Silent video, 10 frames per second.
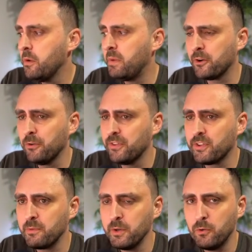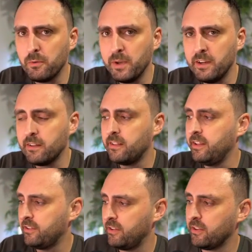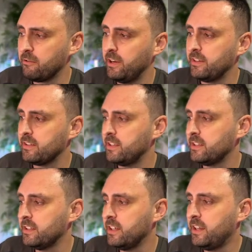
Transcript: But all this can be automated, and this is the greatest thing.